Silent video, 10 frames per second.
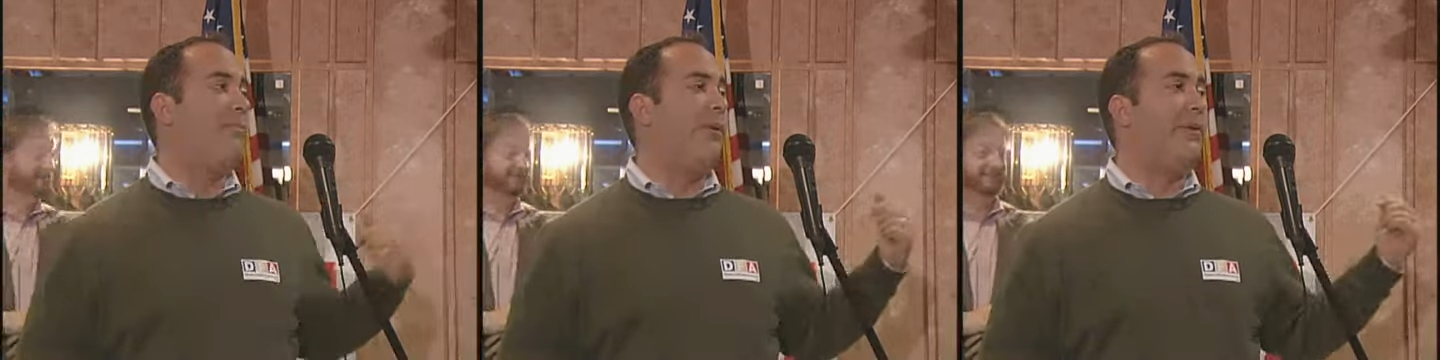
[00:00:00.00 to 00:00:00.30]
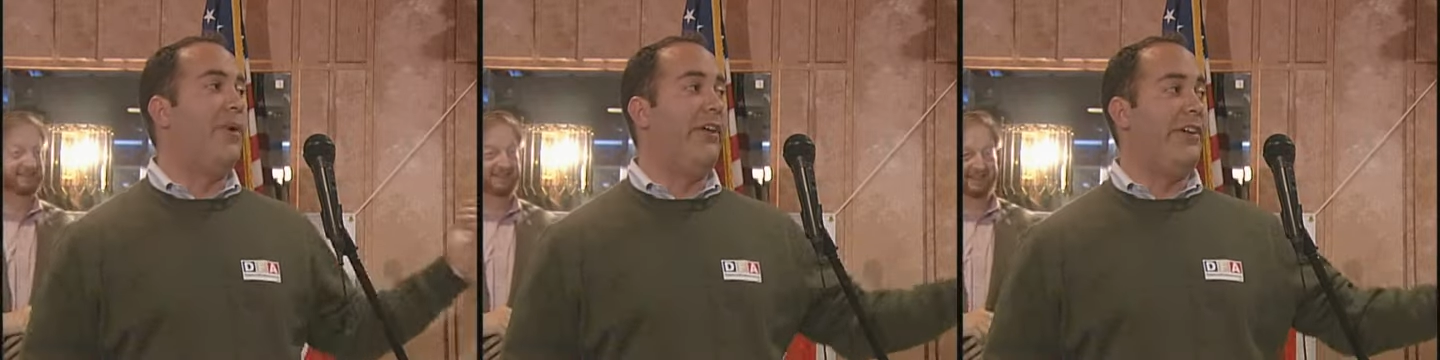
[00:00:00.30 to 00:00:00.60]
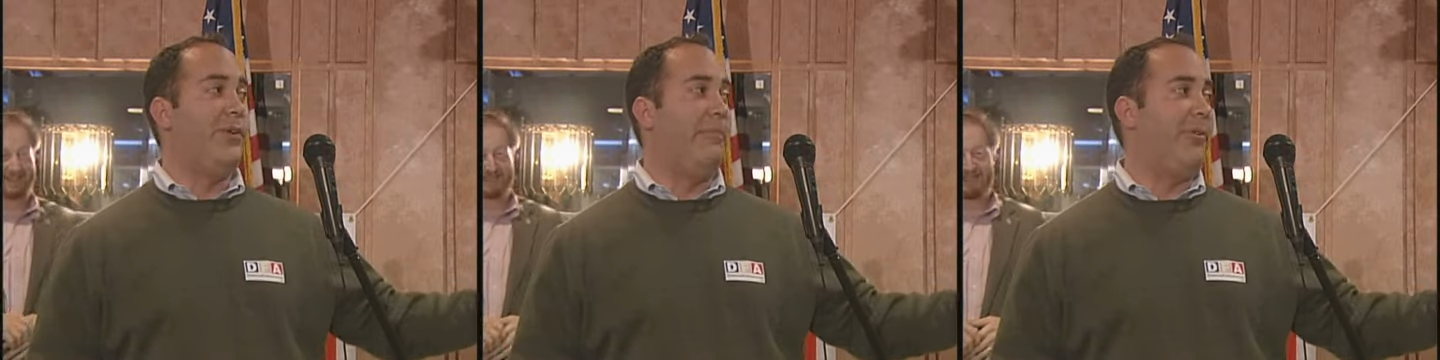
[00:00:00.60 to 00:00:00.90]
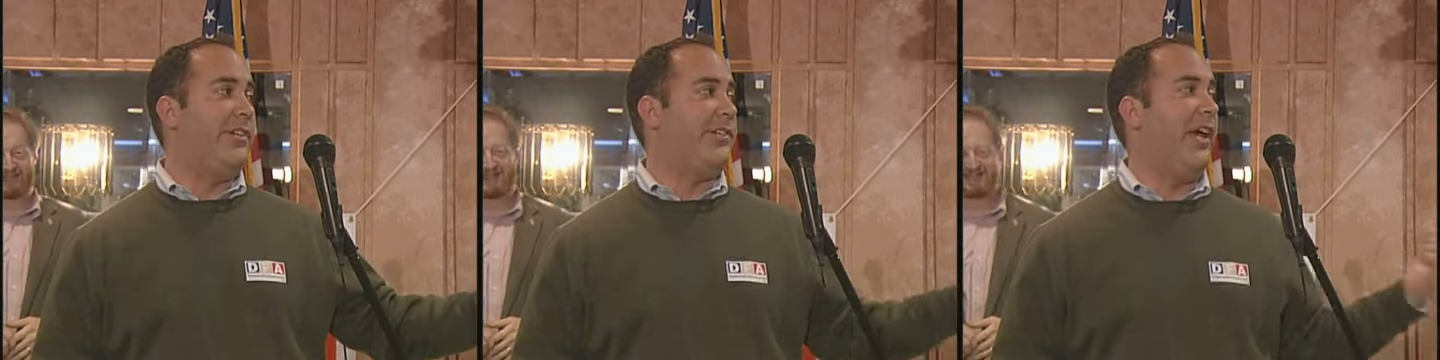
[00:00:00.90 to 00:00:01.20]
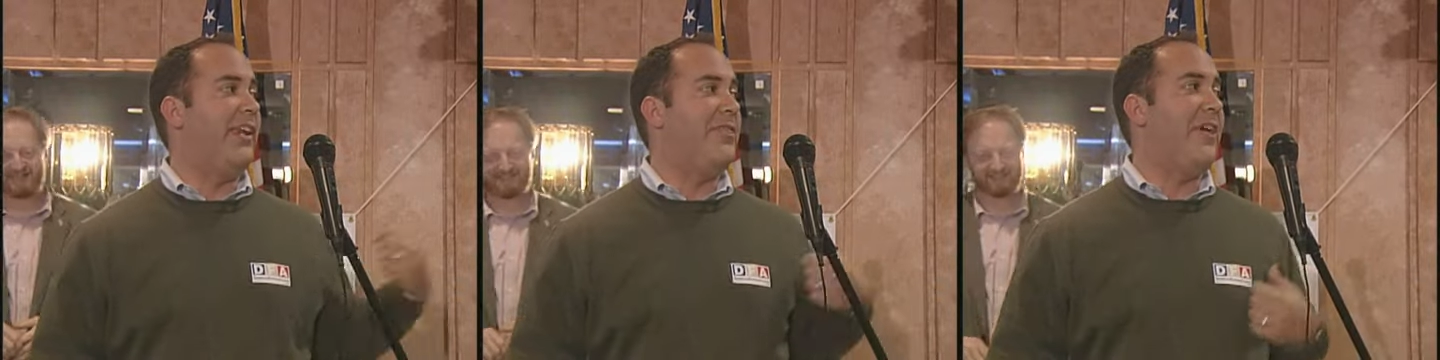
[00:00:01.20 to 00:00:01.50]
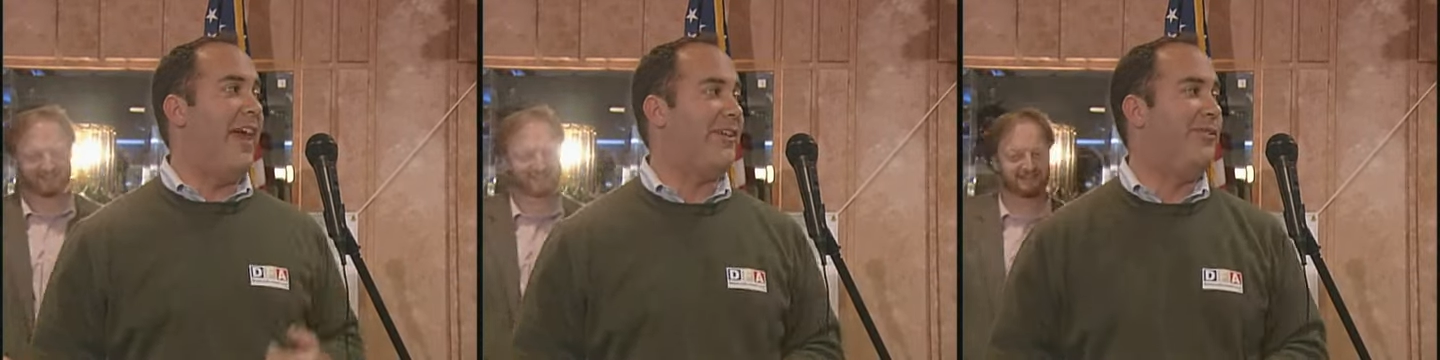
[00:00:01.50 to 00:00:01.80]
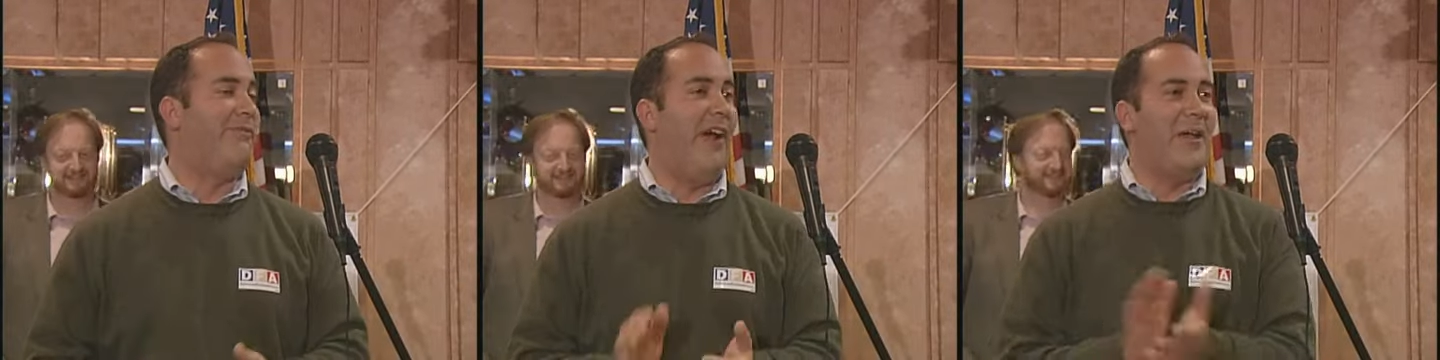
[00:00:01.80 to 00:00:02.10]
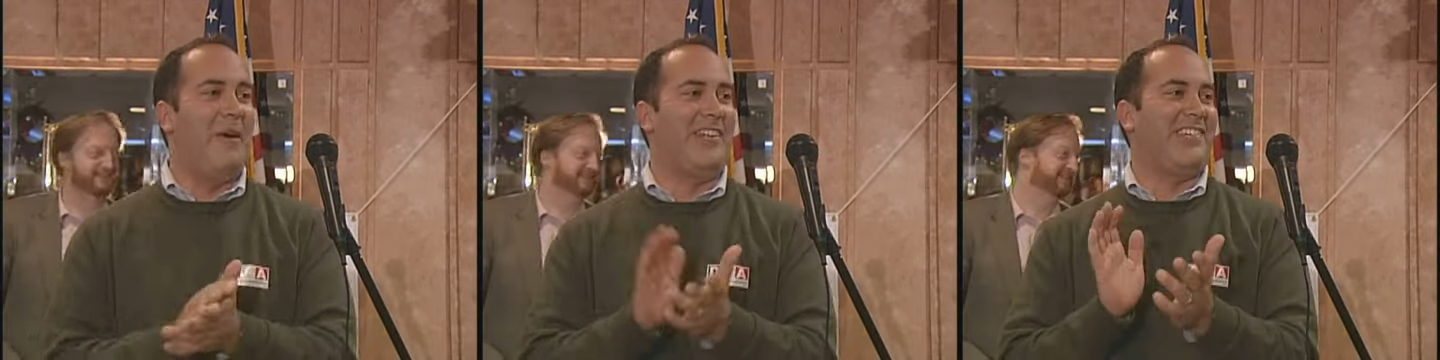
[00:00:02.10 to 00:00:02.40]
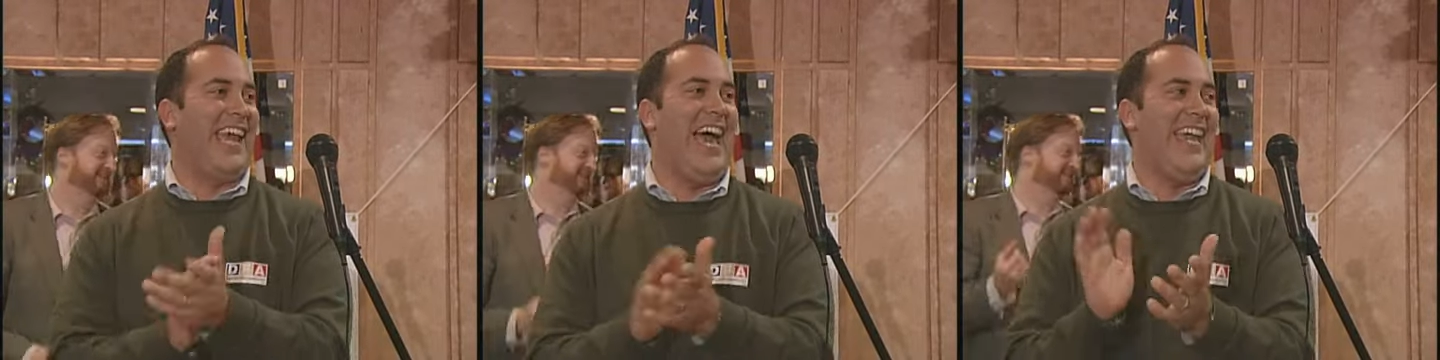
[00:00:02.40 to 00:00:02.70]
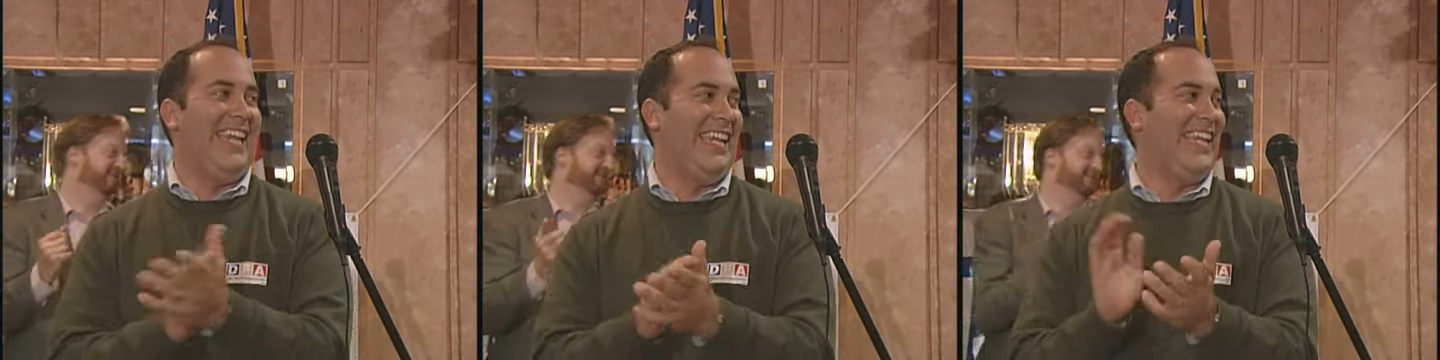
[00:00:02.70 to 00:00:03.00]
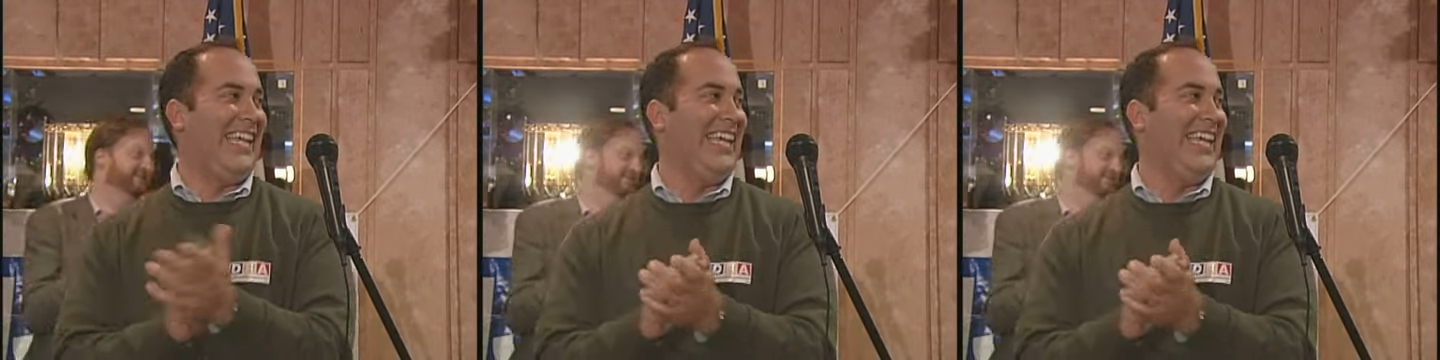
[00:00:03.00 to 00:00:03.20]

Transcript: but we really do appreciate it. Thank you very much again.